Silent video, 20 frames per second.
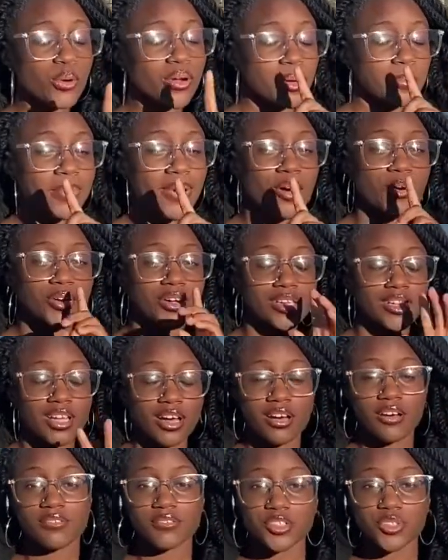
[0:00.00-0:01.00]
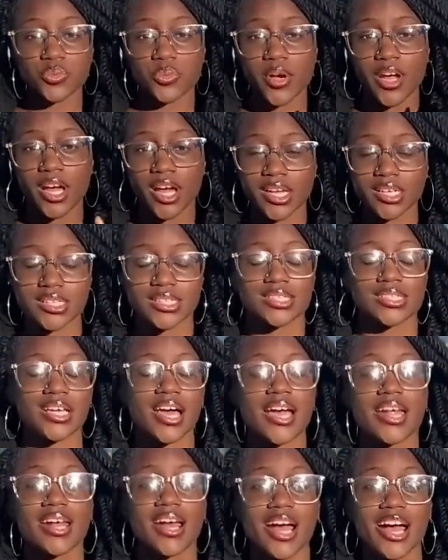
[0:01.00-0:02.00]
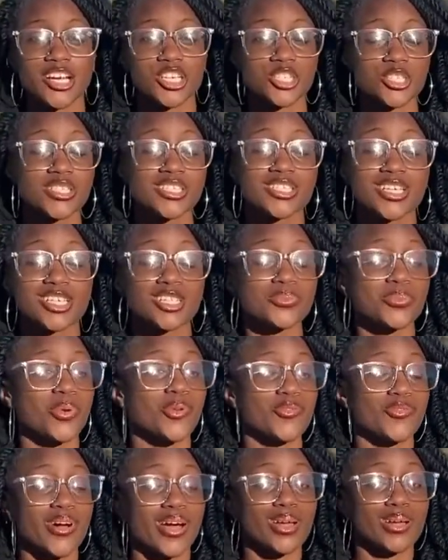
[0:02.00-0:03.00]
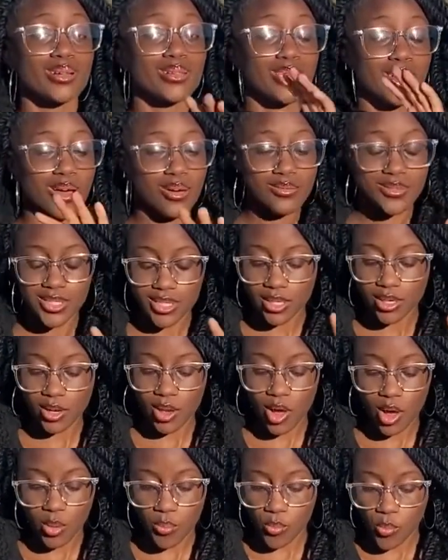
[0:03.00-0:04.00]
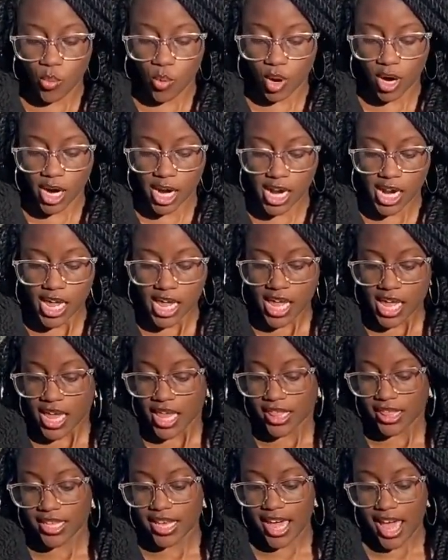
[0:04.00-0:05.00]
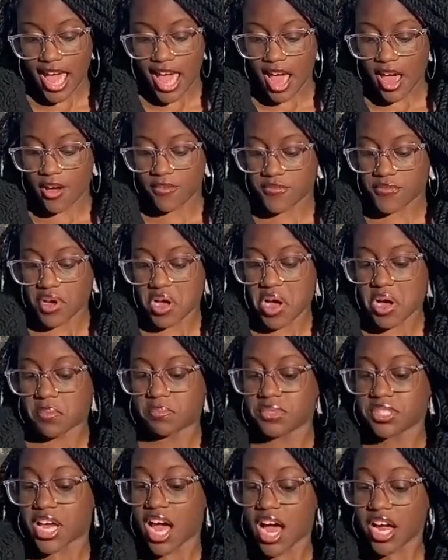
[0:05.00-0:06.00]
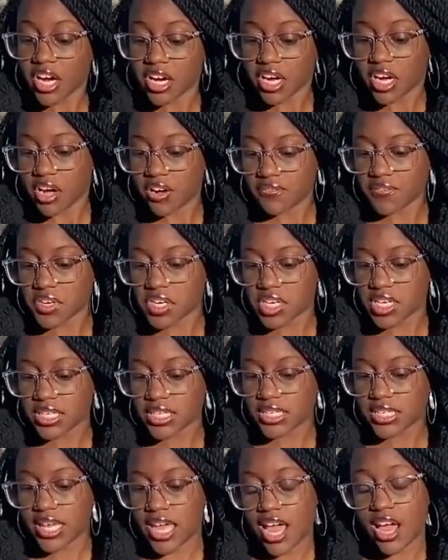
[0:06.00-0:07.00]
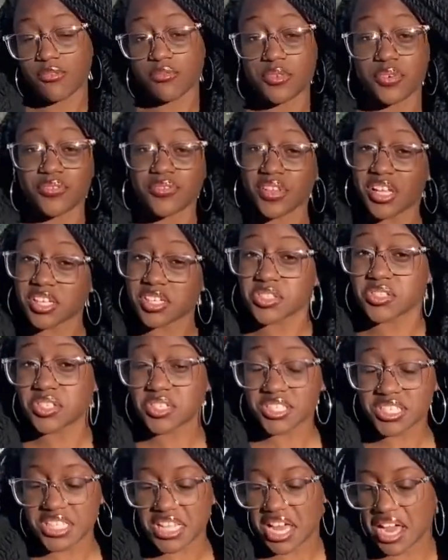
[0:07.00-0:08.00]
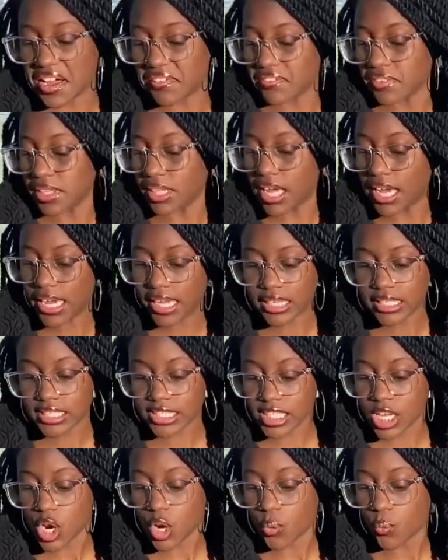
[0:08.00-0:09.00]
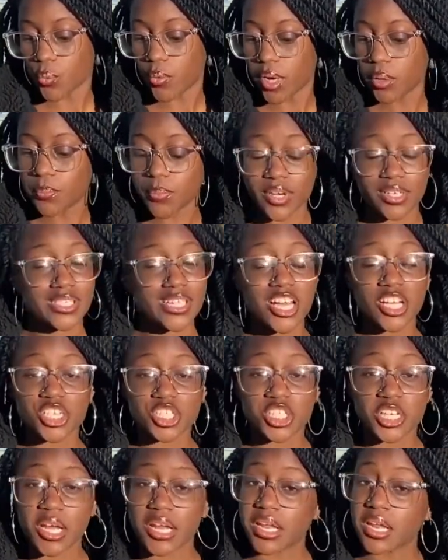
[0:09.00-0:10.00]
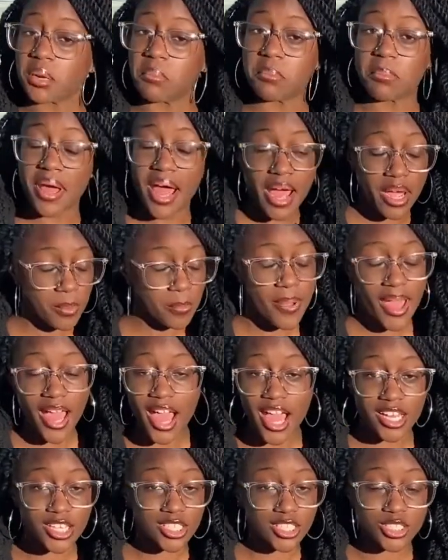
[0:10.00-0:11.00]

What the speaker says: about gloves, RehaDesign actually does provide gloves and a lot more. They have tire covers, they have reflectors, they have lights, rain protection, and backpacks.